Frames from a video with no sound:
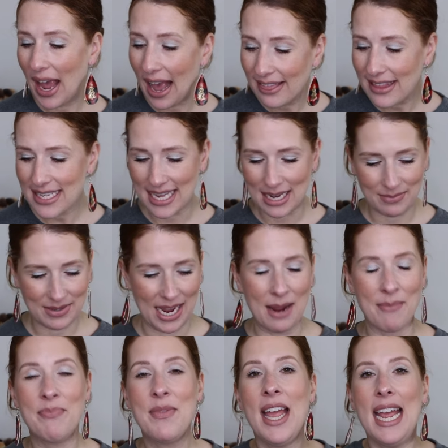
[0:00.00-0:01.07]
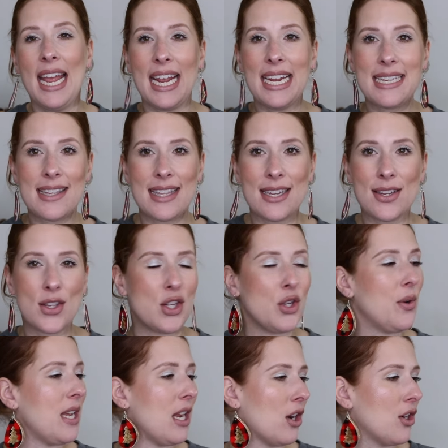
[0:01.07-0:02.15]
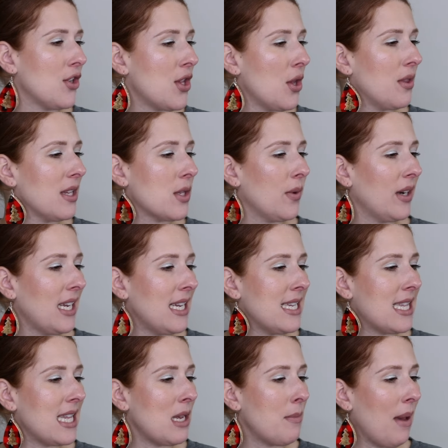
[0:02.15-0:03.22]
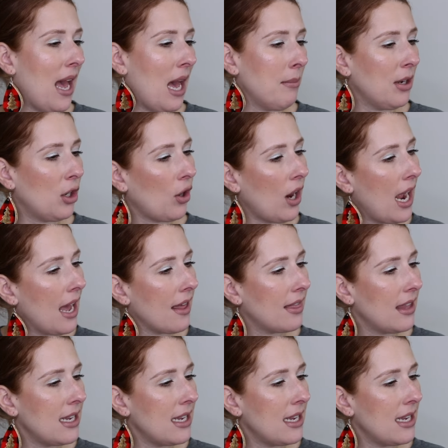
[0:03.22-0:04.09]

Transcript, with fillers: at the same time. It's these two here. So this one is the Pat McGrath.